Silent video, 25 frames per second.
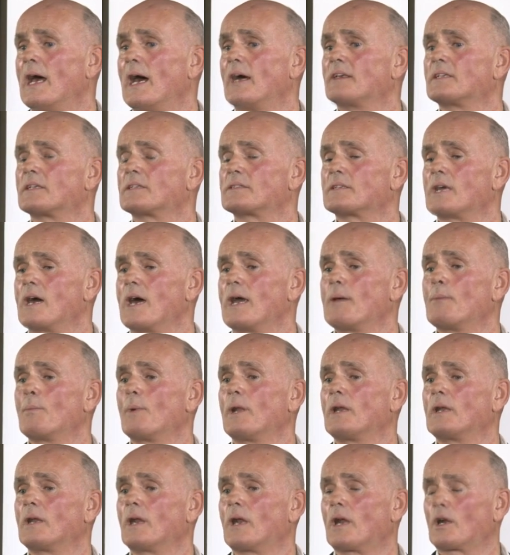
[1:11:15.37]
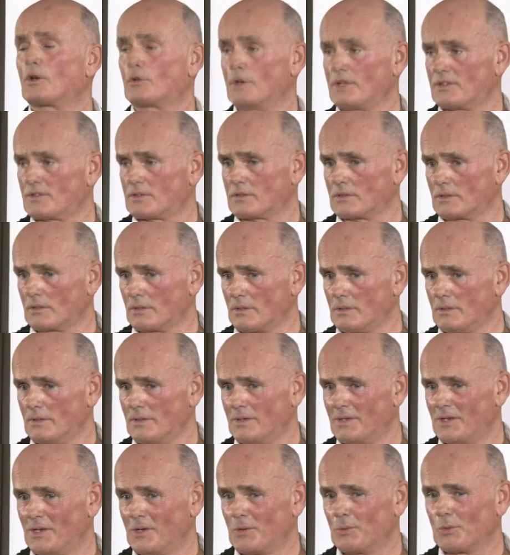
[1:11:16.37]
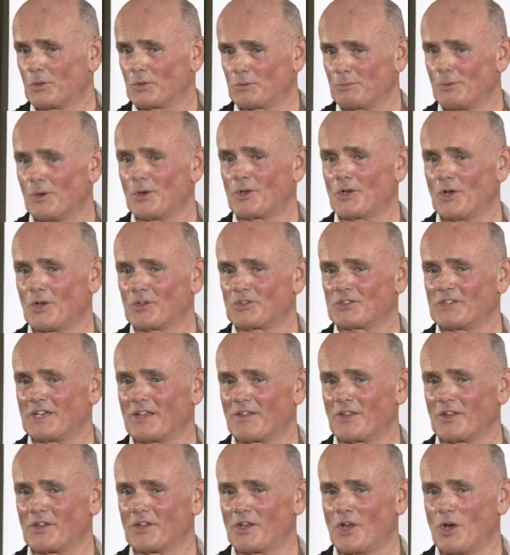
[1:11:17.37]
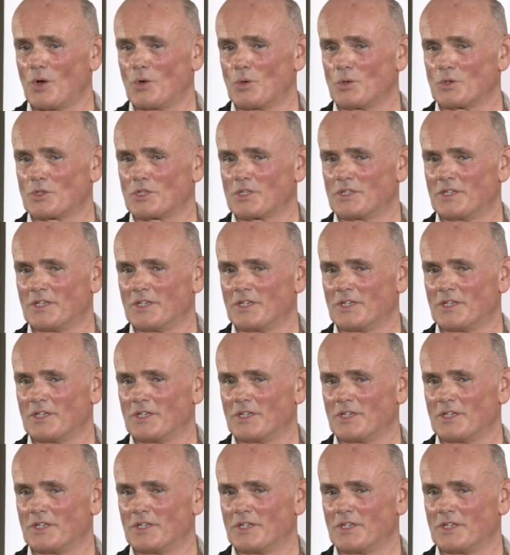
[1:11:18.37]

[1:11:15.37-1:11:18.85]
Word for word: at a time when crystal was more costly than gold,